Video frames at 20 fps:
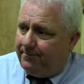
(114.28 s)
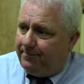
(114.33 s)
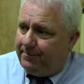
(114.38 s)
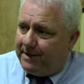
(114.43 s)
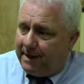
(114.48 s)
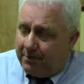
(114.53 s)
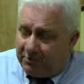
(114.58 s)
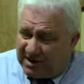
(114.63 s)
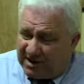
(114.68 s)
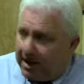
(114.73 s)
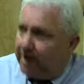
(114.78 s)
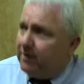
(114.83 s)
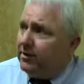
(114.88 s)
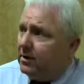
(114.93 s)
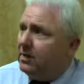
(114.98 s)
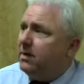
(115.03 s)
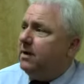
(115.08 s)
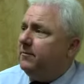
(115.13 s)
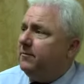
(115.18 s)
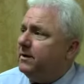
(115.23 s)
they were scared
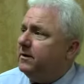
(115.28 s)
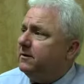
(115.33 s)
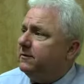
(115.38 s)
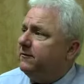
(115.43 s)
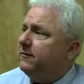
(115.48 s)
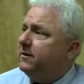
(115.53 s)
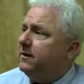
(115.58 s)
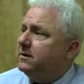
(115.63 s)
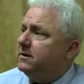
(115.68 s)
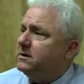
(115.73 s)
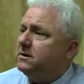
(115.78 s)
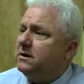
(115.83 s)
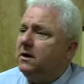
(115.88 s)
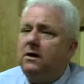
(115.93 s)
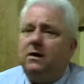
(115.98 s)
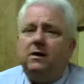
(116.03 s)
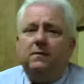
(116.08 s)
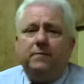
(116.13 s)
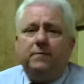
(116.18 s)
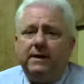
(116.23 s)
to come here at first.
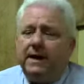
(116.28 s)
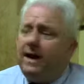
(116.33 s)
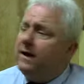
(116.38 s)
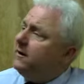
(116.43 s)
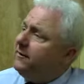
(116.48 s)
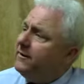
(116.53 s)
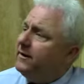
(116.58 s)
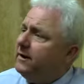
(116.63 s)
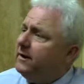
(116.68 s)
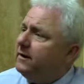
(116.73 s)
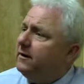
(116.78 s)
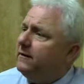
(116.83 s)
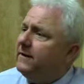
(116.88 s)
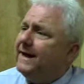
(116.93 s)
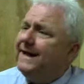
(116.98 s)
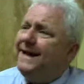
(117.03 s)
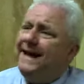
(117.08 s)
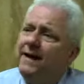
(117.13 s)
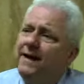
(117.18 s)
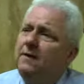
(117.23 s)
But now that they're here,
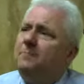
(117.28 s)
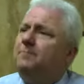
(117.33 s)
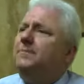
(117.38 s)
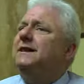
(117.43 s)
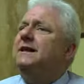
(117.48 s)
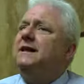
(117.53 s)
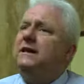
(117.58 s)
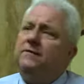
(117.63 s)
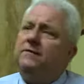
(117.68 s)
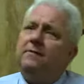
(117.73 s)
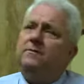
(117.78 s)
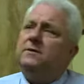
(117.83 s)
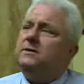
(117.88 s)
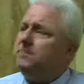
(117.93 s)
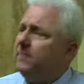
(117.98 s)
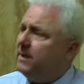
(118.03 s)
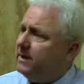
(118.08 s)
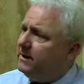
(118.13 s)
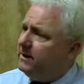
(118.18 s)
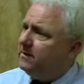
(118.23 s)
they cannot believe how
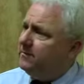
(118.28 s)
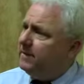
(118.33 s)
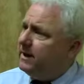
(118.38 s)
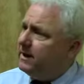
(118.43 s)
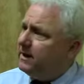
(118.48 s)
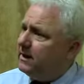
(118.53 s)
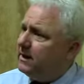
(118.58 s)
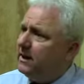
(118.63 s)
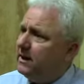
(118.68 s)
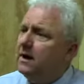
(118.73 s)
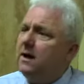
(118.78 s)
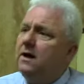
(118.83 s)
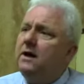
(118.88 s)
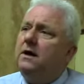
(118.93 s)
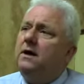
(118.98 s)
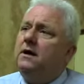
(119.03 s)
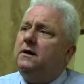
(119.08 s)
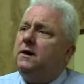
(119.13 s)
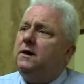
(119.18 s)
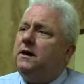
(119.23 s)
much money they're making.
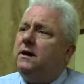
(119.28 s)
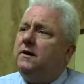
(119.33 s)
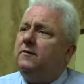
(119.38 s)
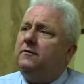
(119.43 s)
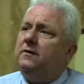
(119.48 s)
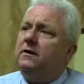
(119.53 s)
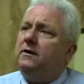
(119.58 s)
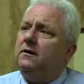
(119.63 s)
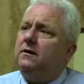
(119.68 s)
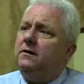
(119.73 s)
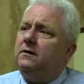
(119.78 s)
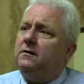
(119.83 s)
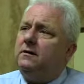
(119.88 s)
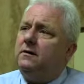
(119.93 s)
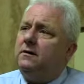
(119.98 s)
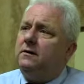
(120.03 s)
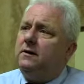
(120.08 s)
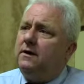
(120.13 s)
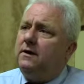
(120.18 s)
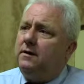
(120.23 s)
They have uh,
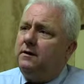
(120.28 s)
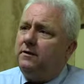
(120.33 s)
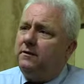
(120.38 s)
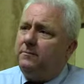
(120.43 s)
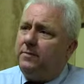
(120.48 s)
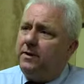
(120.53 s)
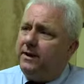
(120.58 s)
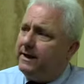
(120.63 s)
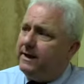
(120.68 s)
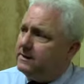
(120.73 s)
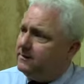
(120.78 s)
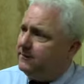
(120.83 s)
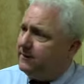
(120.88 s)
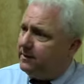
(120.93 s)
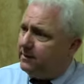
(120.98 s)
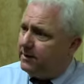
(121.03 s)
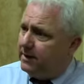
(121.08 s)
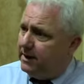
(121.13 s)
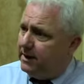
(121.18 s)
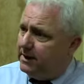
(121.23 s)
health plans for
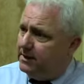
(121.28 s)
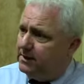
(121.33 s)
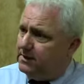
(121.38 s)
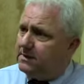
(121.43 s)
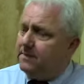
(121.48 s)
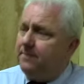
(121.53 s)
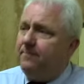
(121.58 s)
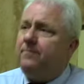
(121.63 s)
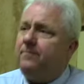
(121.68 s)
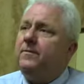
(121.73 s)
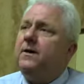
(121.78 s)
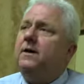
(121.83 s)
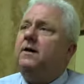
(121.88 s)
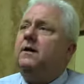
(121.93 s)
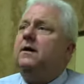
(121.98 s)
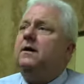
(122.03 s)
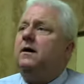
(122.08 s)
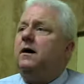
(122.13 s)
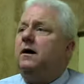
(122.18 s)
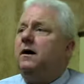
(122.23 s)
their kids.
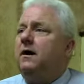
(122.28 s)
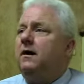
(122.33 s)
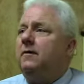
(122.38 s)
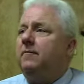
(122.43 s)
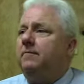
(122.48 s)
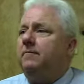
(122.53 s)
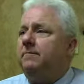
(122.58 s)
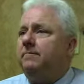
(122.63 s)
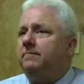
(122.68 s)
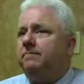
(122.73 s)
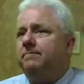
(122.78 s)
Um,